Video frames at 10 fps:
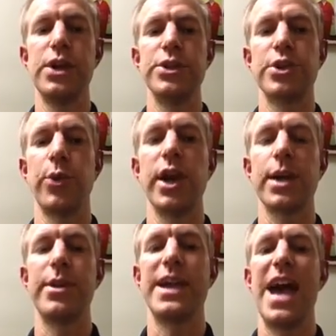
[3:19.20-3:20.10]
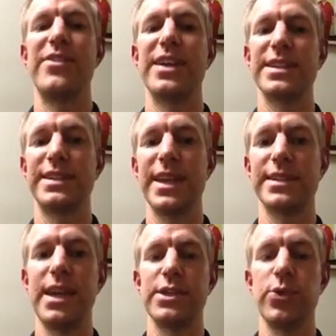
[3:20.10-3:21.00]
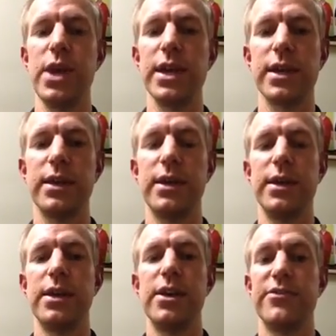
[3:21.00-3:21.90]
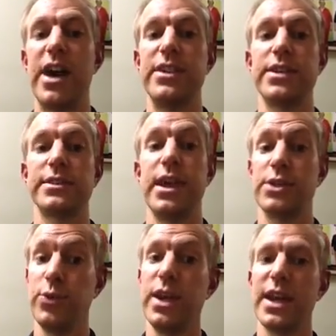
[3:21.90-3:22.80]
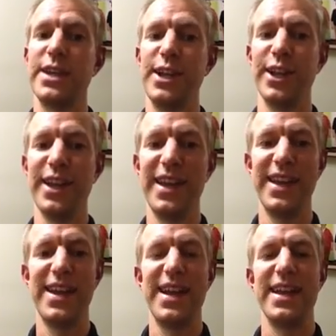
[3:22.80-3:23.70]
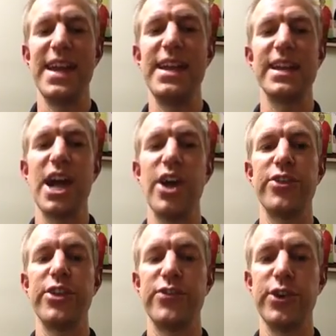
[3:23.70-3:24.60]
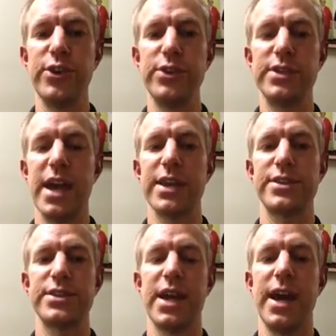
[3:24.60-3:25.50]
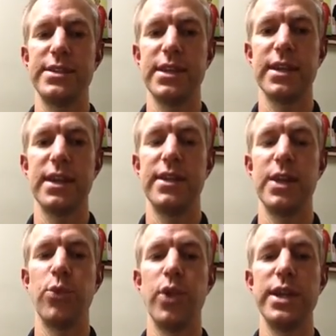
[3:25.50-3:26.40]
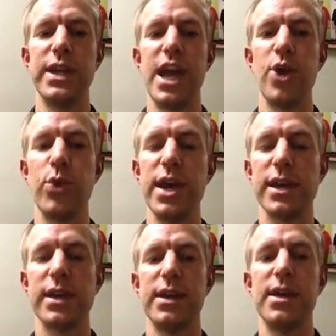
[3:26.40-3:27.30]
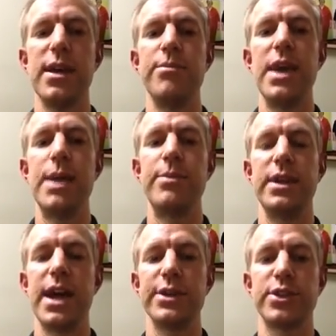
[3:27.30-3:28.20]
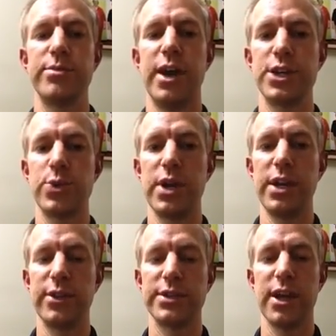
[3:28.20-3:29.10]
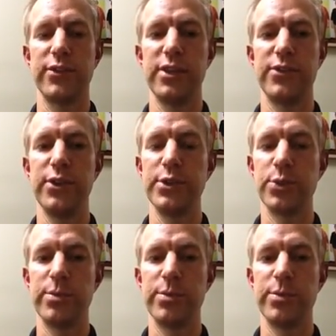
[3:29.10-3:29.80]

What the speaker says: So I recommend having 6 days a week, 5 to 6 days a week, ideally, eating healthy foods, exercising, and then one day a week, maybe not so much, we're eating those healthy foods,